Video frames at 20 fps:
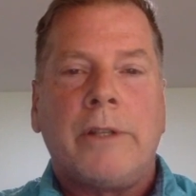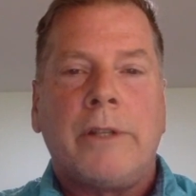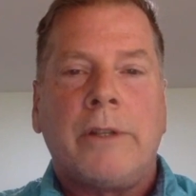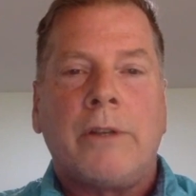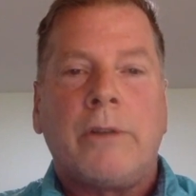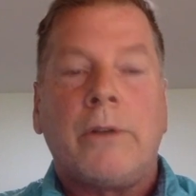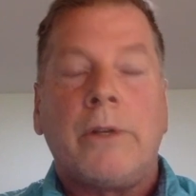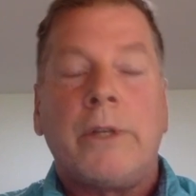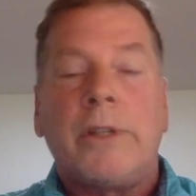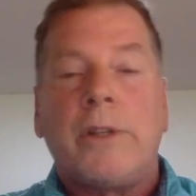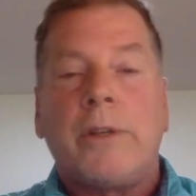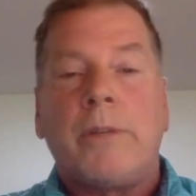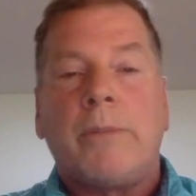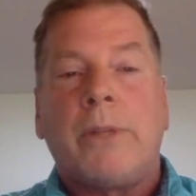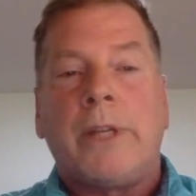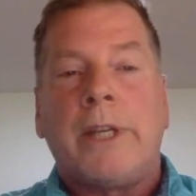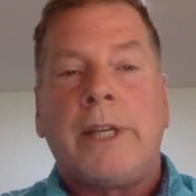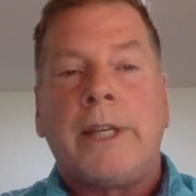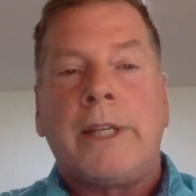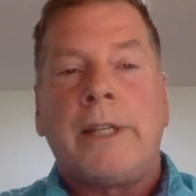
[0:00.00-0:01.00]
And the Carrizo
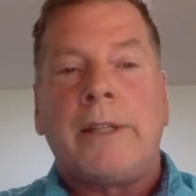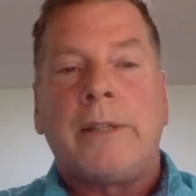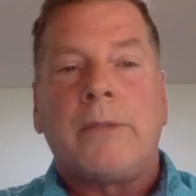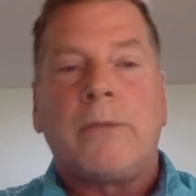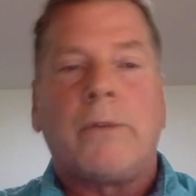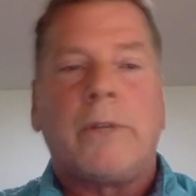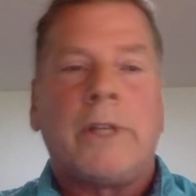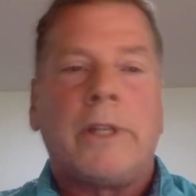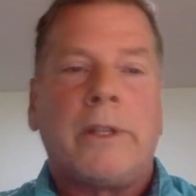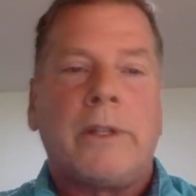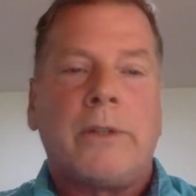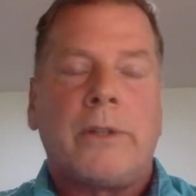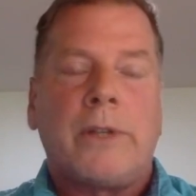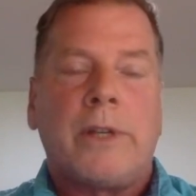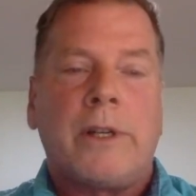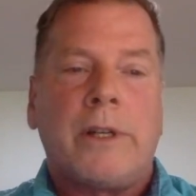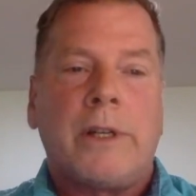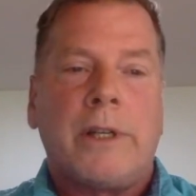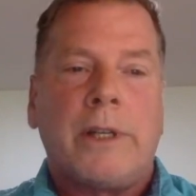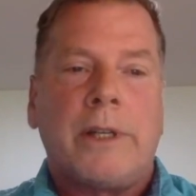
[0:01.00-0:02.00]
Plain is one of those
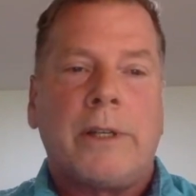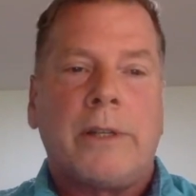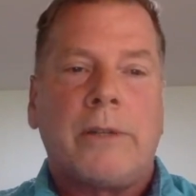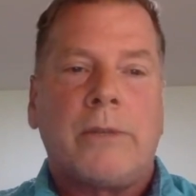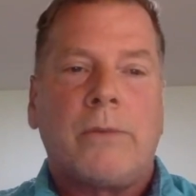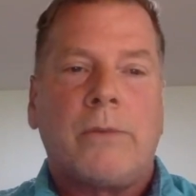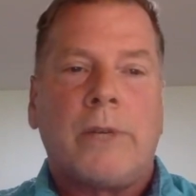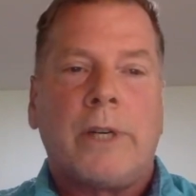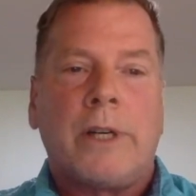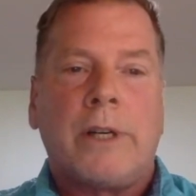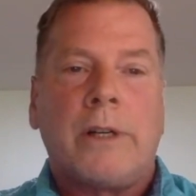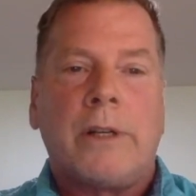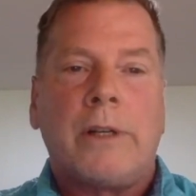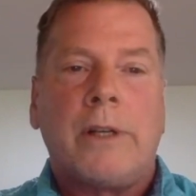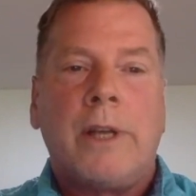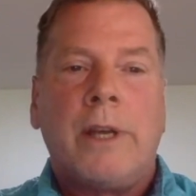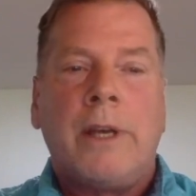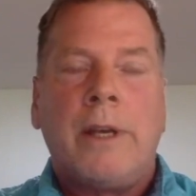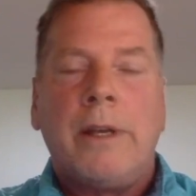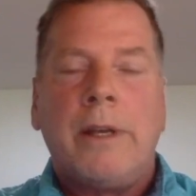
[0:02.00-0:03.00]
areas where
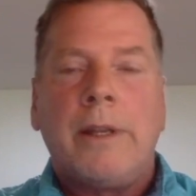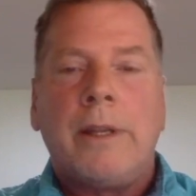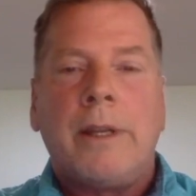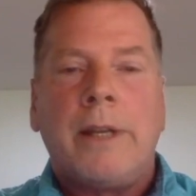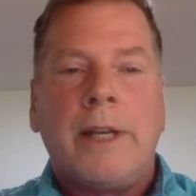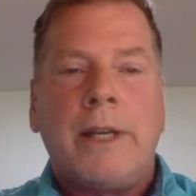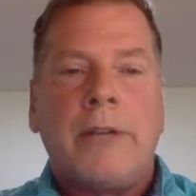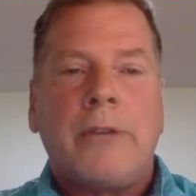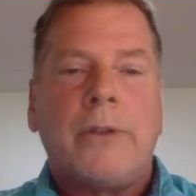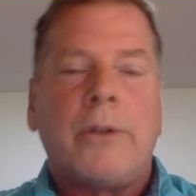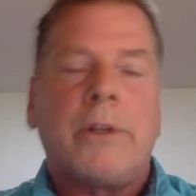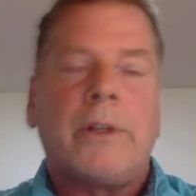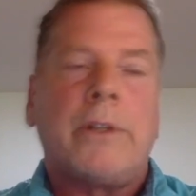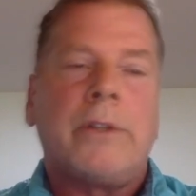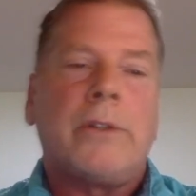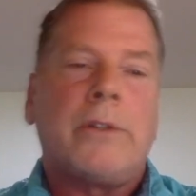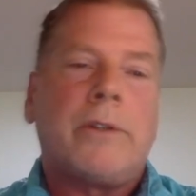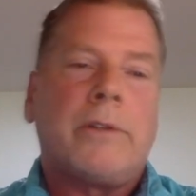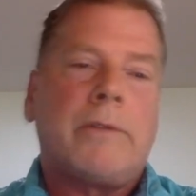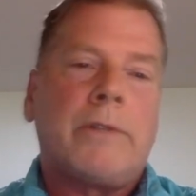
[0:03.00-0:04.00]
the Nature
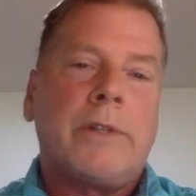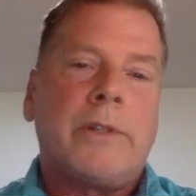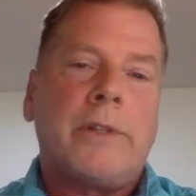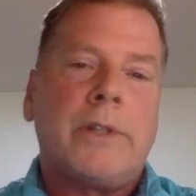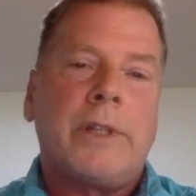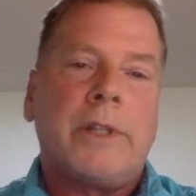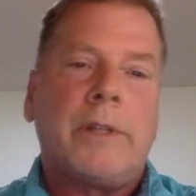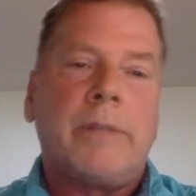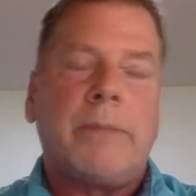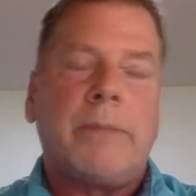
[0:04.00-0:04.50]
Conservancy, the